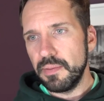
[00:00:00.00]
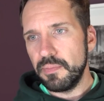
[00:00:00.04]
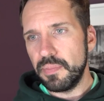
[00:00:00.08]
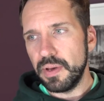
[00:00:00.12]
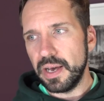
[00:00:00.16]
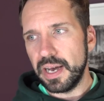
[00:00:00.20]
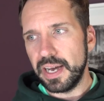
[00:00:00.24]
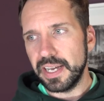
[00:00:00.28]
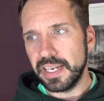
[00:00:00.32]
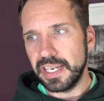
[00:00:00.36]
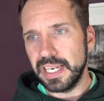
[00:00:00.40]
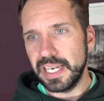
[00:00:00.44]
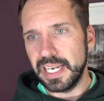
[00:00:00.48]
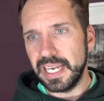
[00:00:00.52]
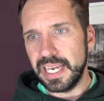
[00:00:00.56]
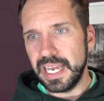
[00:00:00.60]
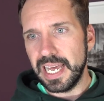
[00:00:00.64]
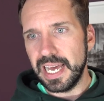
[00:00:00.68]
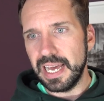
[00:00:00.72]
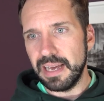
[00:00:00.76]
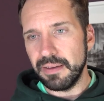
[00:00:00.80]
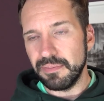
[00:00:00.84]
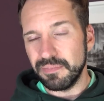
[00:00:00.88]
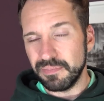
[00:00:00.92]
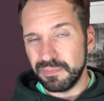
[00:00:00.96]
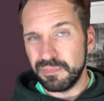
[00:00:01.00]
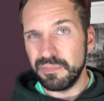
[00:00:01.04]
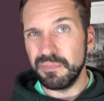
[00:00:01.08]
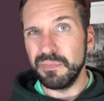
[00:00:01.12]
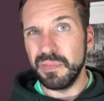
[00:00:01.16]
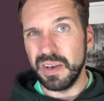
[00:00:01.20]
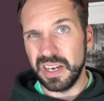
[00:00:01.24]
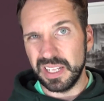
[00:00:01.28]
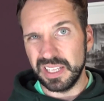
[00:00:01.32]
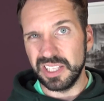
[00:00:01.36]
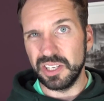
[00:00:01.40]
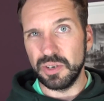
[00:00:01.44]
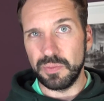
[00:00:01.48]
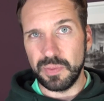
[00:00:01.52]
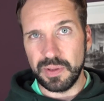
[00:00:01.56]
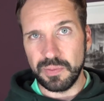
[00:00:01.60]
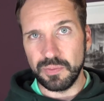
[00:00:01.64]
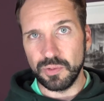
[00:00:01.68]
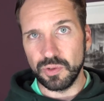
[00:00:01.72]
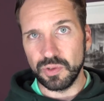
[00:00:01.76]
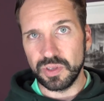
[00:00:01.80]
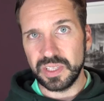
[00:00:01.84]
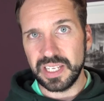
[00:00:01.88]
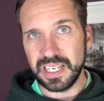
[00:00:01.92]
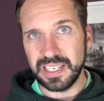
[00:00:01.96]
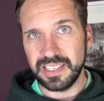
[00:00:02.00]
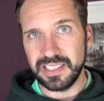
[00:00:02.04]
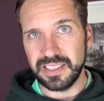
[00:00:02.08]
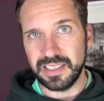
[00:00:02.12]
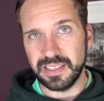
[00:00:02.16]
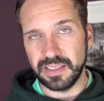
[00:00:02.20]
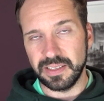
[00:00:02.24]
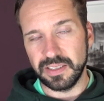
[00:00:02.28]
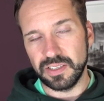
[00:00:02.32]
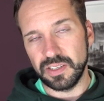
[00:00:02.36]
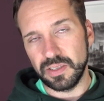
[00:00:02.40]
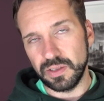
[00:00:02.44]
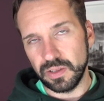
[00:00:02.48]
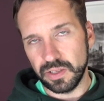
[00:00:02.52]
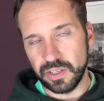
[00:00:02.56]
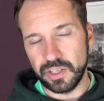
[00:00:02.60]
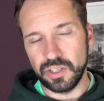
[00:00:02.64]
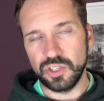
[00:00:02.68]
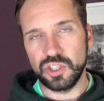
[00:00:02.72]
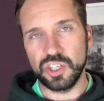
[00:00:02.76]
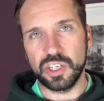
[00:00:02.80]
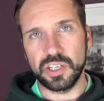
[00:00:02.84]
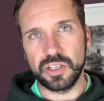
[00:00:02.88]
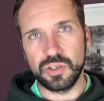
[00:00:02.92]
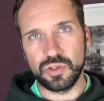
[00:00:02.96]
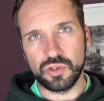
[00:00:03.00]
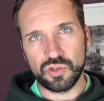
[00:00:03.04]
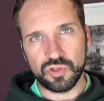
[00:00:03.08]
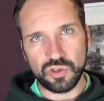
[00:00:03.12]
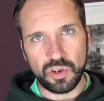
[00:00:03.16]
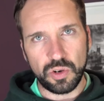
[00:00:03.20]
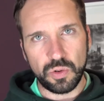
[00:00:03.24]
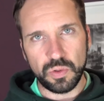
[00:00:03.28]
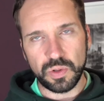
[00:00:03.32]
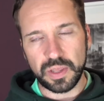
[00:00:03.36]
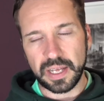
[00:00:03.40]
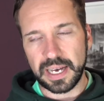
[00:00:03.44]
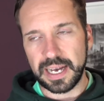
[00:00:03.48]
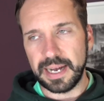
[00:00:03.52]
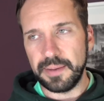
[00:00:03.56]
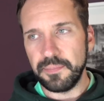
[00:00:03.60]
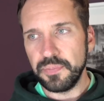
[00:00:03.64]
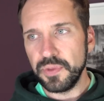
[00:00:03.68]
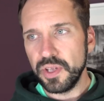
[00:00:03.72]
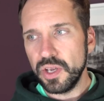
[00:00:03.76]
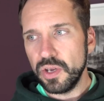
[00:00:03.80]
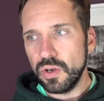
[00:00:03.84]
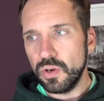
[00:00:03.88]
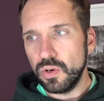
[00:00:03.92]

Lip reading: but I can get a little bit more distance and learn to control that,